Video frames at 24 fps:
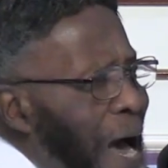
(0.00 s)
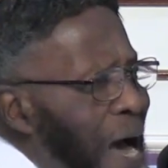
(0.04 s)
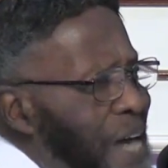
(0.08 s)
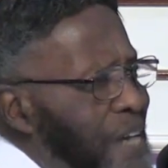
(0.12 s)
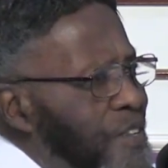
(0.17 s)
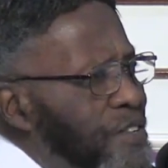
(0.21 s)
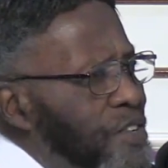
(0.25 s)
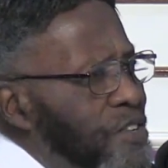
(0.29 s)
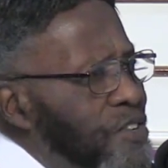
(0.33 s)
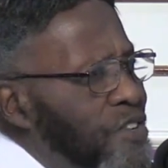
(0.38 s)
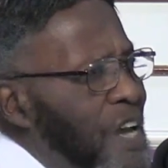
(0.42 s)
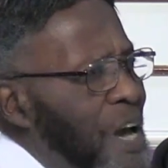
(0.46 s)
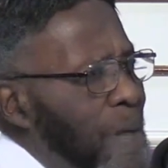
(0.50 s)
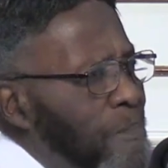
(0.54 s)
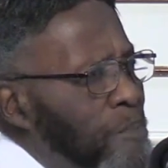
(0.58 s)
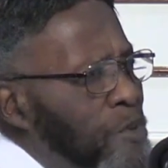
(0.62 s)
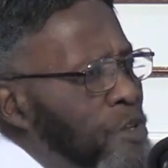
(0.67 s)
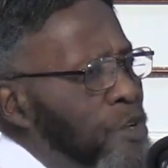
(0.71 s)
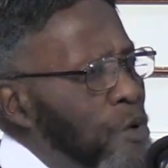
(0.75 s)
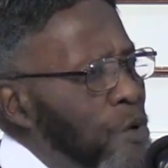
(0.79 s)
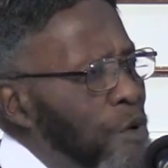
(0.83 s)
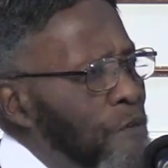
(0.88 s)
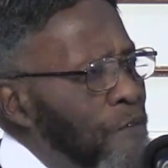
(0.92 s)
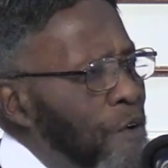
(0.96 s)
Isaiah
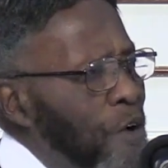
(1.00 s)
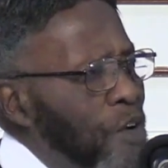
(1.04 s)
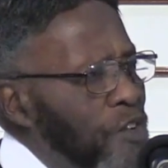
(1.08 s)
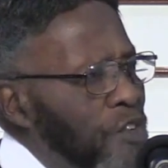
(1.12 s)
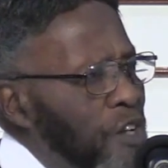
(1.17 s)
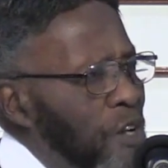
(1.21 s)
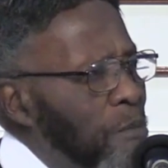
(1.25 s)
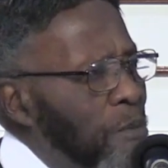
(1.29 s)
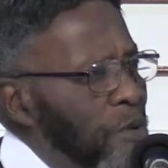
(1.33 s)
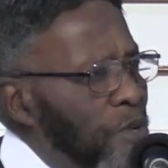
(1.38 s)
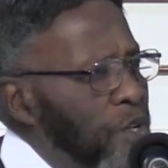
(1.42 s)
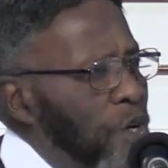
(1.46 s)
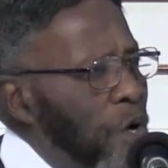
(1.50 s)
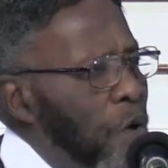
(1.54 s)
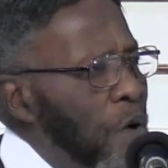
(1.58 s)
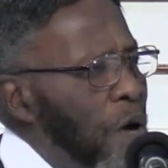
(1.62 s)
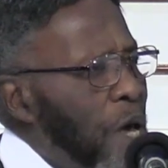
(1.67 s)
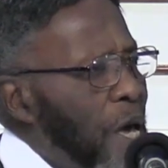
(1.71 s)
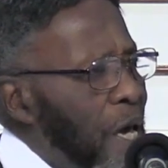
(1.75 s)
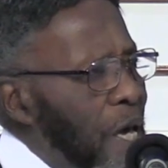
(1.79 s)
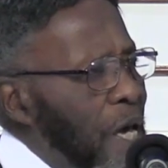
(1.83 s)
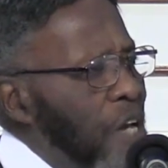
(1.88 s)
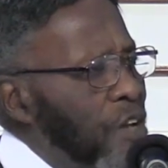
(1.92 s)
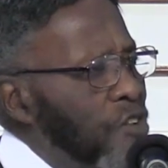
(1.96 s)
chapter 2 and verse number
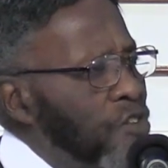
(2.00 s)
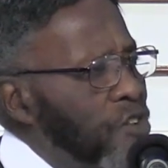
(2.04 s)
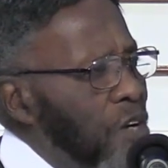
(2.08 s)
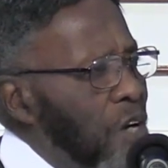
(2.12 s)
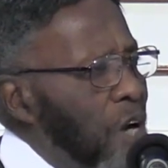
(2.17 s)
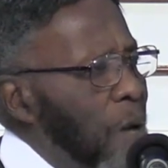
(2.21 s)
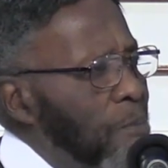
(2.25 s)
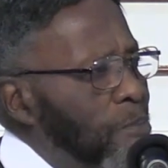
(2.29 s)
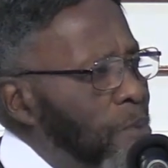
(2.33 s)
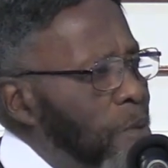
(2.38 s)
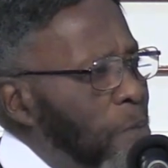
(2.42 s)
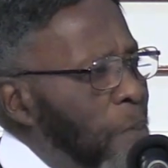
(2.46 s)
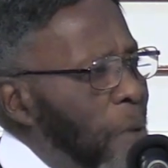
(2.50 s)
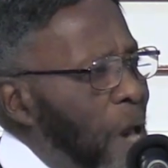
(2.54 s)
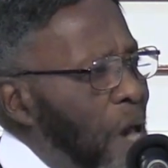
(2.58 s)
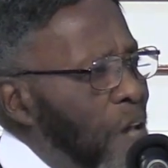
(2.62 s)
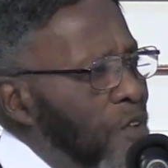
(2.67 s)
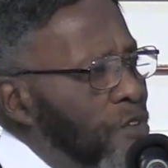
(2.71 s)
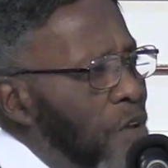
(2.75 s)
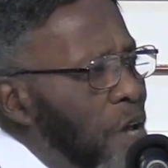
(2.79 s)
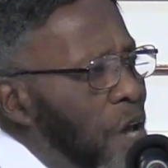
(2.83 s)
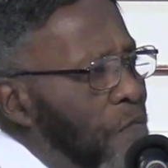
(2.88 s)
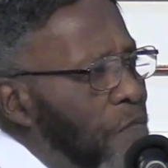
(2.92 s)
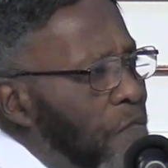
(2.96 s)
2 it shall come to
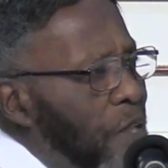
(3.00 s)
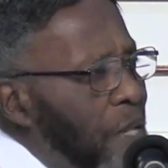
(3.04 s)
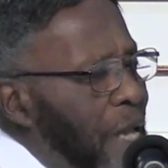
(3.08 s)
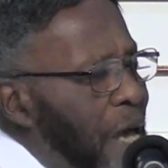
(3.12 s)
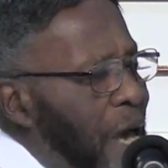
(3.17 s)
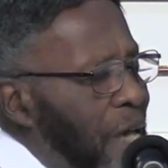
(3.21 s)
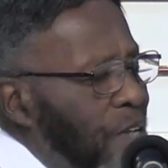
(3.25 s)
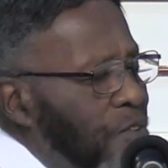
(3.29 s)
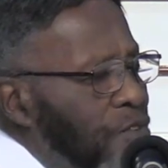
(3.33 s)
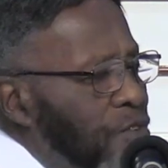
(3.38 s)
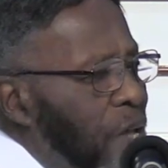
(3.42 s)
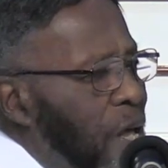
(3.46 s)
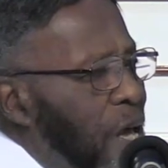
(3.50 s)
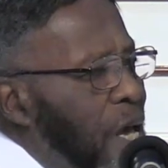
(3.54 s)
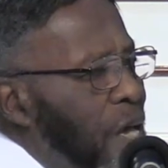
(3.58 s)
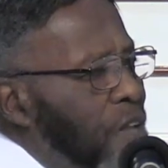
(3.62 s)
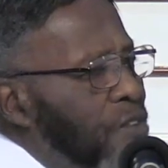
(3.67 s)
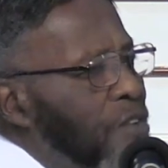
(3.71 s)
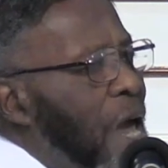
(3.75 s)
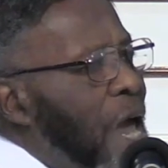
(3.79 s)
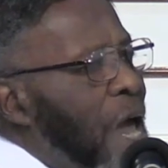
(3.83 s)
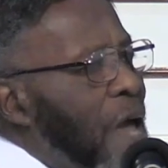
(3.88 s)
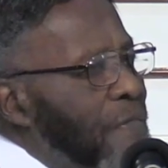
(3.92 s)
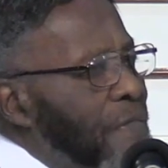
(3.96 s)
pass in the last
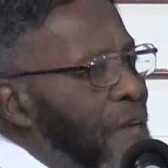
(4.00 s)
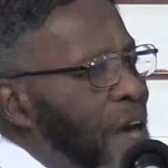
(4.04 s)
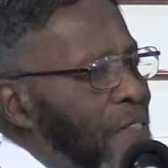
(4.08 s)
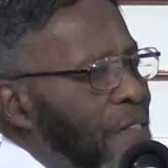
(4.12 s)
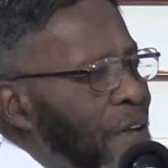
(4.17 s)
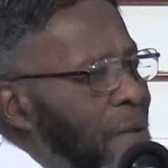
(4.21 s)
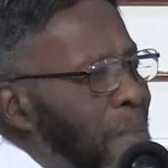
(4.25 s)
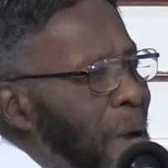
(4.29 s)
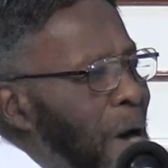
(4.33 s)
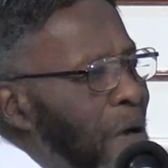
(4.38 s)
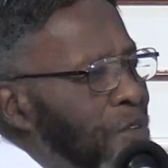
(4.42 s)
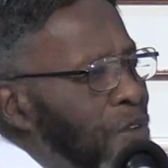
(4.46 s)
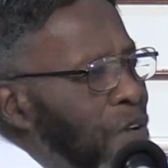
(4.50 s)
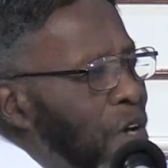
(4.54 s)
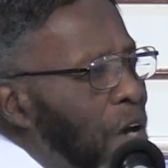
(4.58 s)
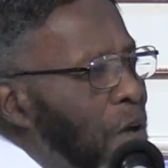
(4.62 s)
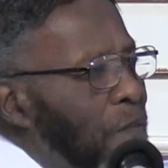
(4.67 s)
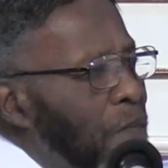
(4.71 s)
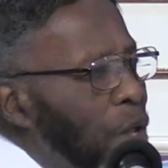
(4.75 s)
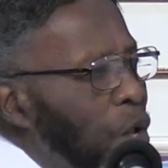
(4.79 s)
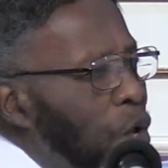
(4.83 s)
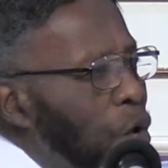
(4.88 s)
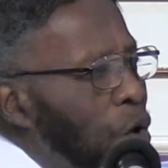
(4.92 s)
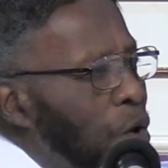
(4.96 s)
days that the
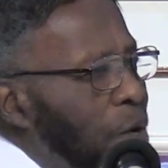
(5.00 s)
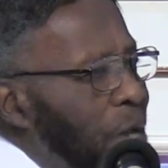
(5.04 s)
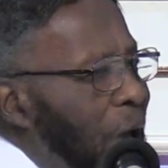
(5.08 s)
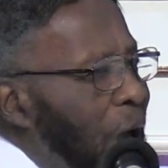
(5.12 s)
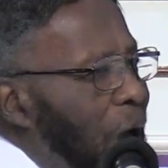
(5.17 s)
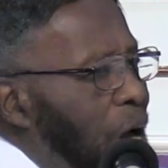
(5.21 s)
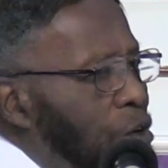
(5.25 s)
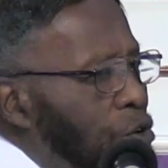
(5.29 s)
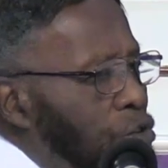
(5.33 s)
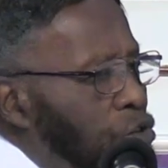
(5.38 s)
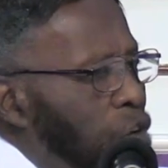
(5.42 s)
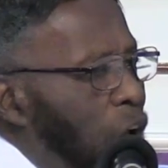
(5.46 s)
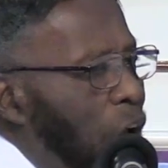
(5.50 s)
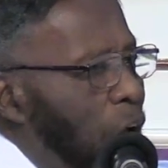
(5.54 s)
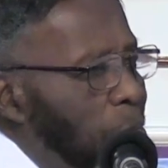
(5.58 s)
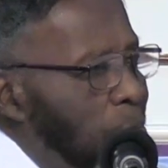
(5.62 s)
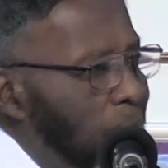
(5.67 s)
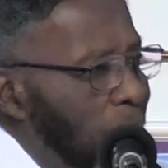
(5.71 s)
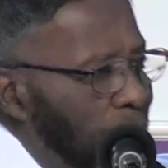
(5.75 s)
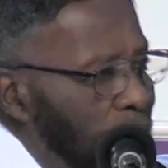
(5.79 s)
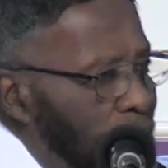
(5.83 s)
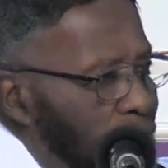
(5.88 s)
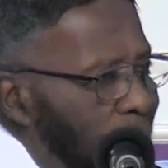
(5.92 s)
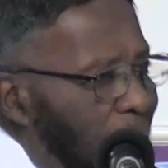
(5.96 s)
mountain of the Lord house
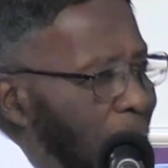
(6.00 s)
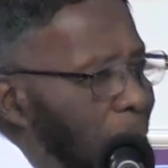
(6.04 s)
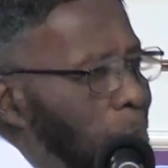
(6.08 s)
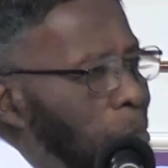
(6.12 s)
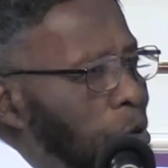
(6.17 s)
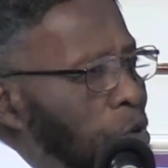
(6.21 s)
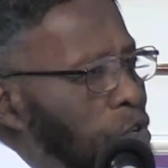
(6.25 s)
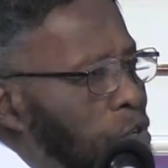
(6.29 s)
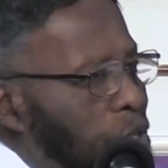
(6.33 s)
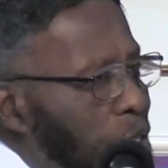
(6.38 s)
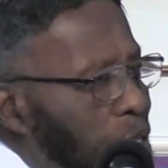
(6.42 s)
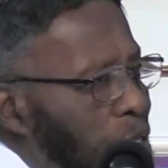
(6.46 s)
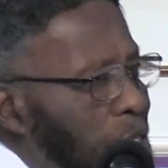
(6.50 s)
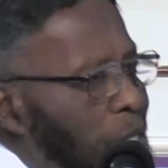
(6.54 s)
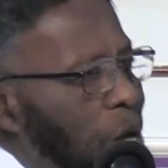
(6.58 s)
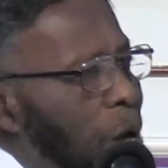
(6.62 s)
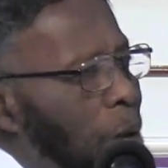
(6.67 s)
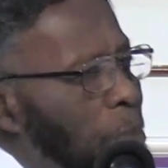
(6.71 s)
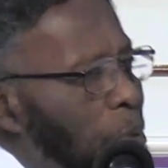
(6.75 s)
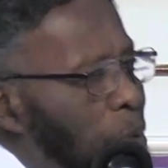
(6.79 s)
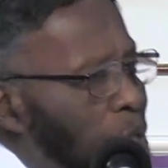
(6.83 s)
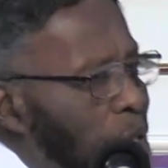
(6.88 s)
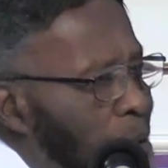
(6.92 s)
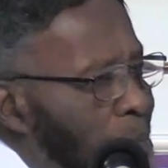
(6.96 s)
shall be established in the
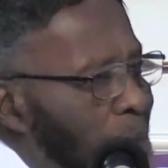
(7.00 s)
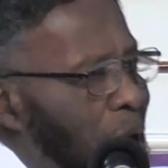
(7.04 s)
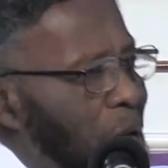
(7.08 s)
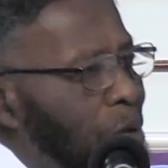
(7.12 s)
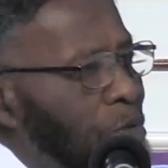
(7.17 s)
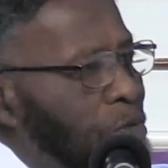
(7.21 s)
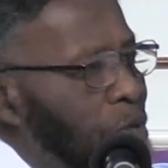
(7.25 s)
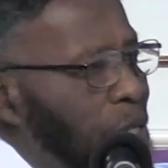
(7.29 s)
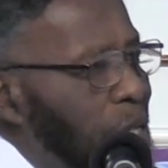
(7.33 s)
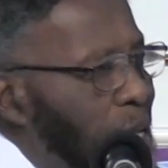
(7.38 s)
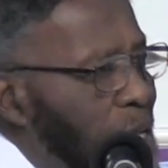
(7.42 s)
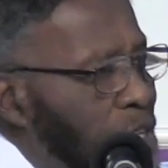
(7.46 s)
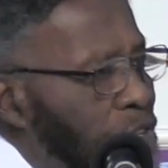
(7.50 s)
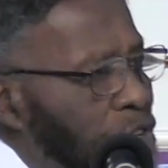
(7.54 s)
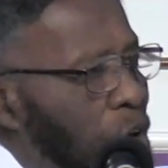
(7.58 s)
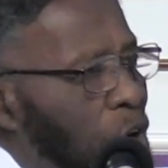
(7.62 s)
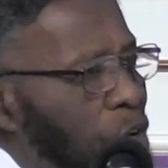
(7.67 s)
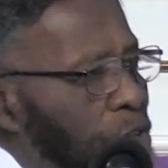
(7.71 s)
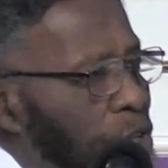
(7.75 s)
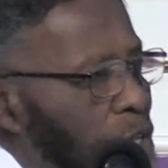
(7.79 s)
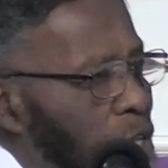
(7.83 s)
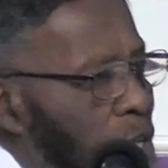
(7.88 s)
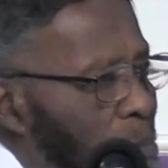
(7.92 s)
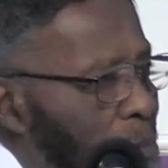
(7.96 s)
top of the mountain,
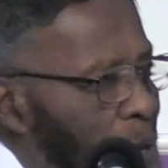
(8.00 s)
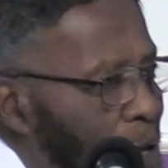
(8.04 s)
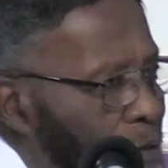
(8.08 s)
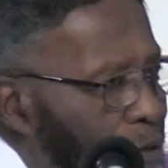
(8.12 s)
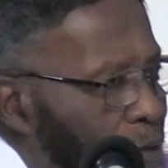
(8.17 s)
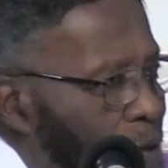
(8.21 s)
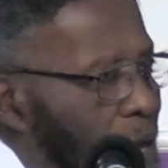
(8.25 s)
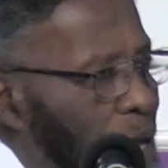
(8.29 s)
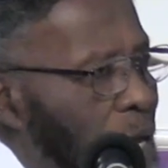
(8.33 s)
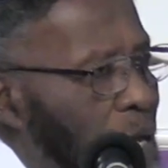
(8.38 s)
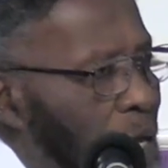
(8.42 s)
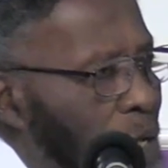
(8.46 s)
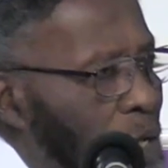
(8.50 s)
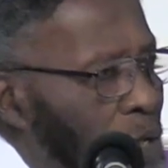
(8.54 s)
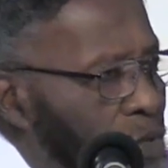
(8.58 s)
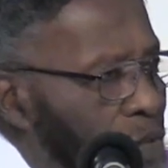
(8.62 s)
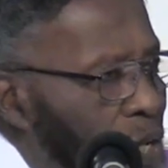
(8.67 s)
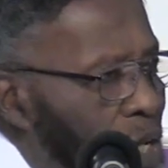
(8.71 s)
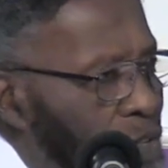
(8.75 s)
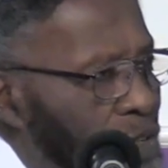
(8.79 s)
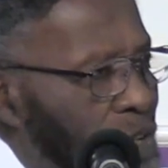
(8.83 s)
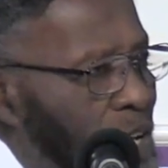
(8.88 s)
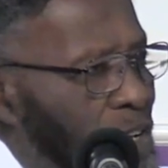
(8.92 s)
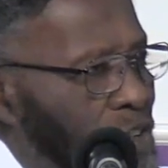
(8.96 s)
exalted above the
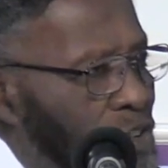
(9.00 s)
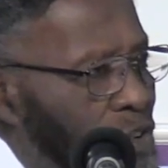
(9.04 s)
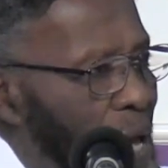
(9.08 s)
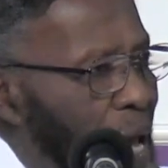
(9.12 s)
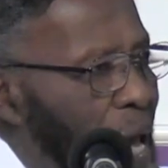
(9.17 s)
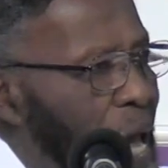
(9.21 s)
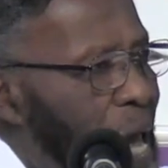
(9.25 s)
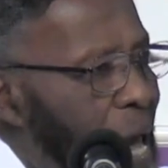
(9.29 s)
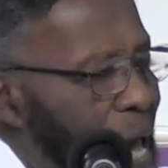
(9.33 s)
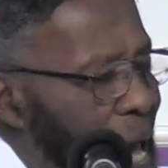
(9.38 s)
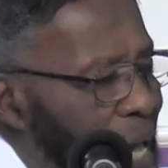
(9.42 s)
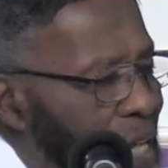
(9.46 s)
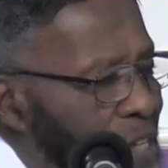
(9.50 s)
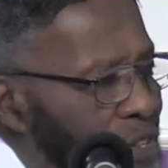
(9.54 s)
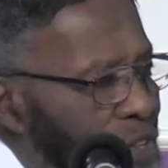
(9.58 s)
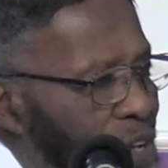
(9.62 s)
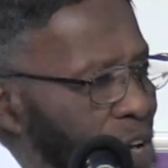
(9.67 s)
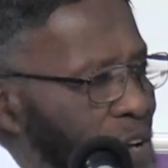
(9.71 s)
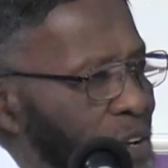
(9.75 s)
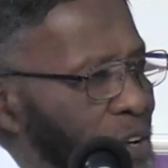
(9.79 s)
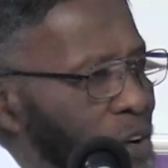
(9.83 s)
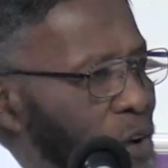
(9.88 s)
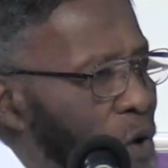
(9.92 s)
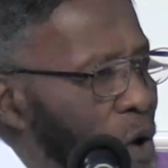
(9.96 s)
hills, etc.,
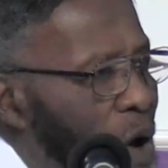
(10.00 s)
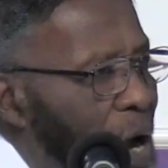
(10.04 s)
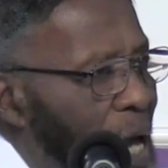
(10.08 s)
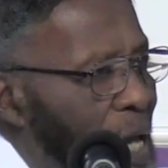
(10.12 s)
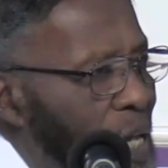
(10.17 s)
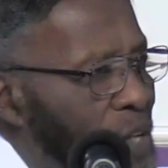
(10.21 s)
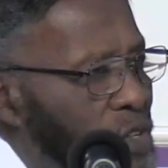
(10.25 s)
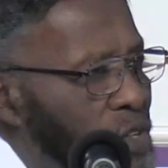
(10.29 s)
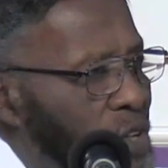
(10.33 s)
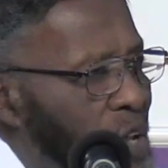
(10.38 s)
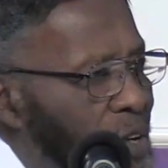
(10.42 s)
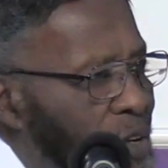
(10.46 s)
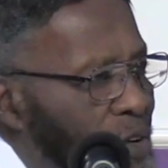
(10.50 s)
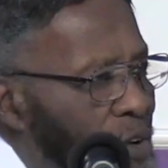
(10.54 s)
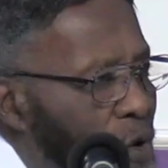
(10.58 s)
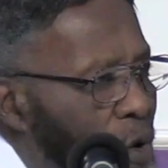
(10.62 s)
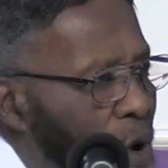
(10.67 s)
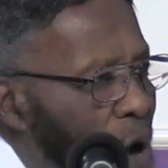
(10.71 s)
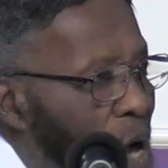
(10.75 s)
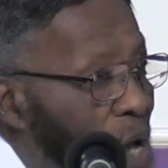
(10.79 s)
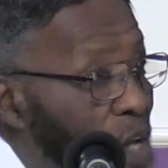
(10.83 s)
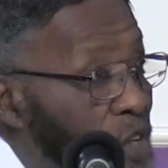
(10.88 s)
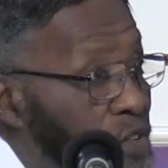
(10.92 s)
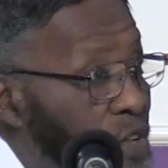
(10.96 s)
etc.,
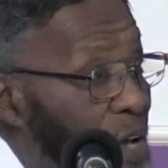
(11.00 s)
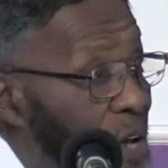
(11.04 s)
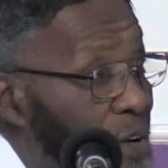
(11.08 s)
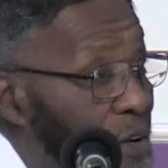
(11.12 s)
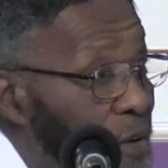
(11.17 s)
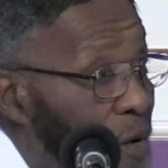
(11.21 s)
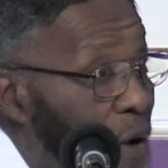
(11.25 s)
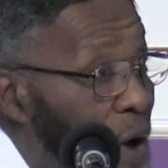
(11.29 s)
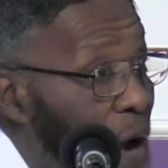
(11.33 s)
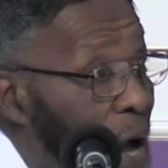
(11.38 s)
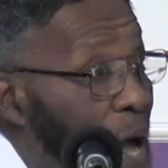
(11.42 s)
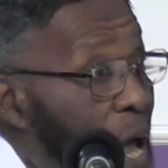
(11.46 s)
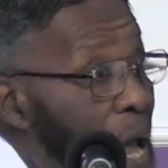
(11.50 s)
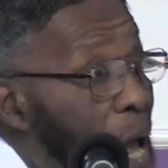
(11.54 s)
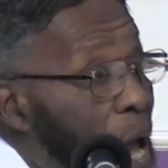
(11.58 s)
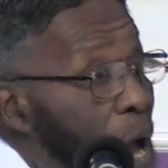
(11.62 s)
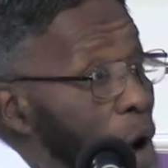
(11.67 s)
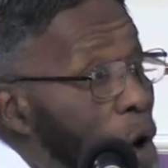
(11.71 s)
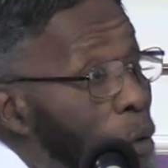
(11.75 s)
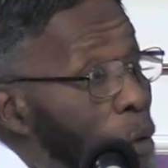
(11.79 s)
etc., etc.